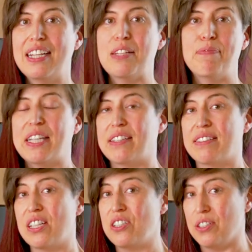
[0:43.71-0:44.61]
It
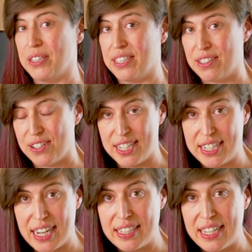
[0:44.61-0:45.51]
means doing security
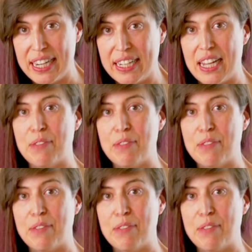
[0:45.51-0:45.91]
testing.